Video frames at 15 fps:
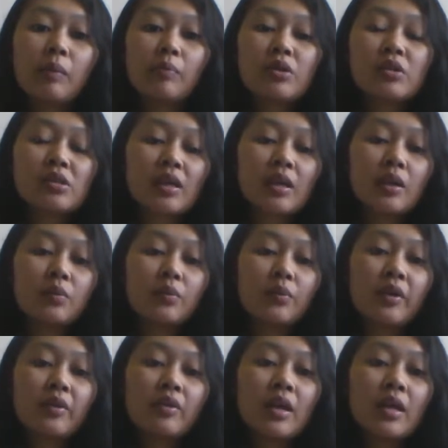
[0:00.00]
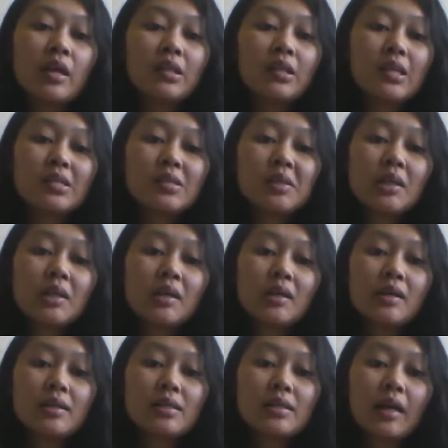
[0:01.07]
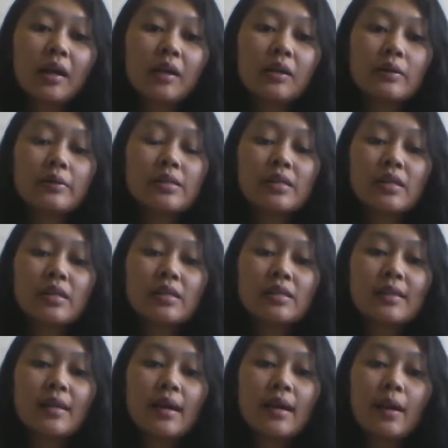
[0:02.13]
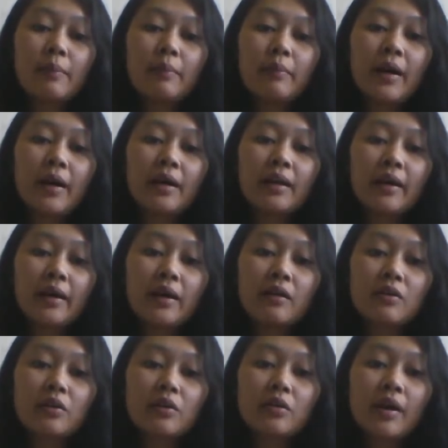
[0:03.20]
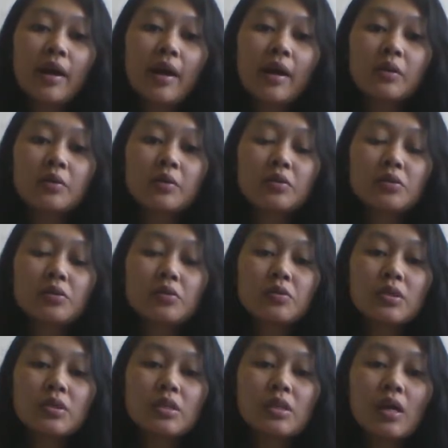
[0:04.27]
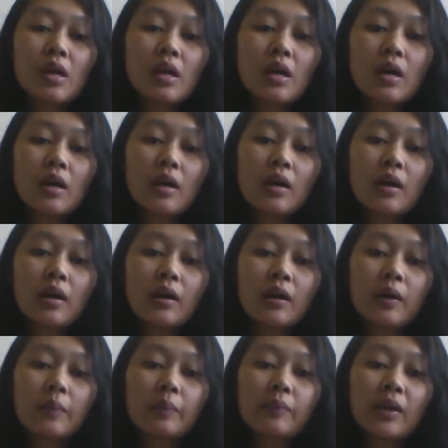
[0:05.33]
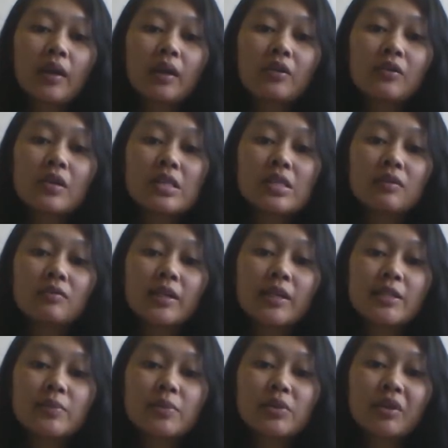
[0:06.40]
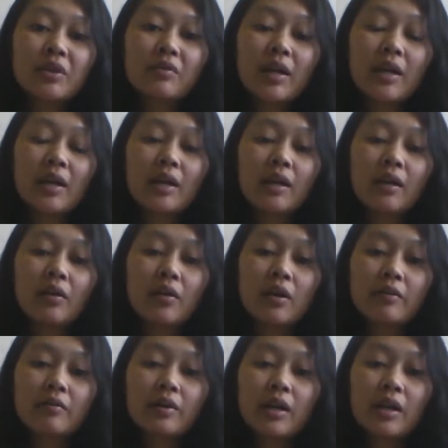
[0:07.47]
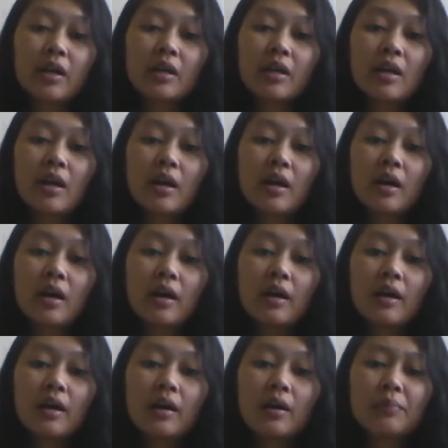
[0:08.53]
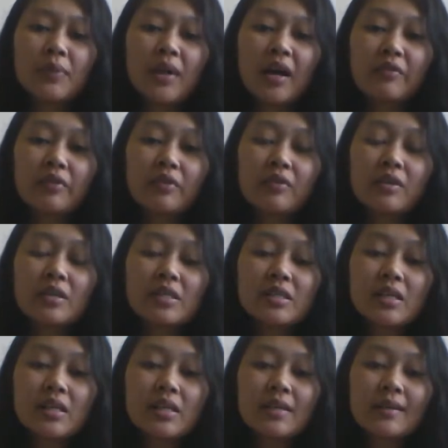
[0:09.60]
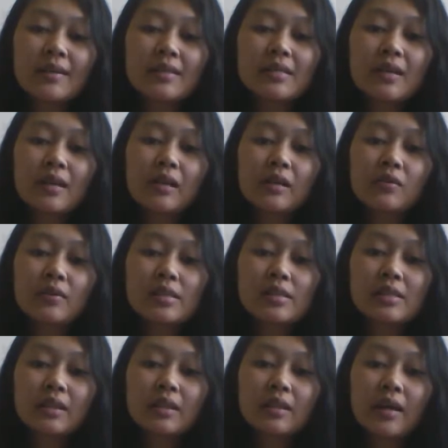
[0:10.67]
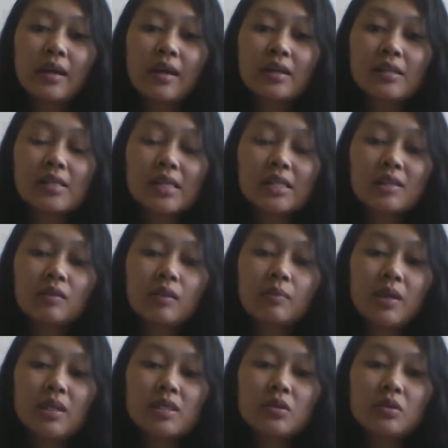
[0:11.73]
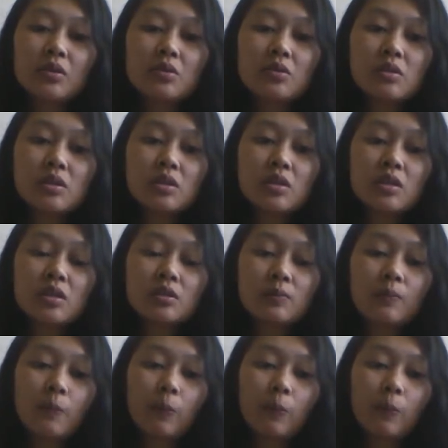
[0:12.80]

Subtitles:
present with dyspnea, cyanosis, bilateral crackles, increase in respiratory rate and heart rate, diaphoresis, increase in accessory muscle usages.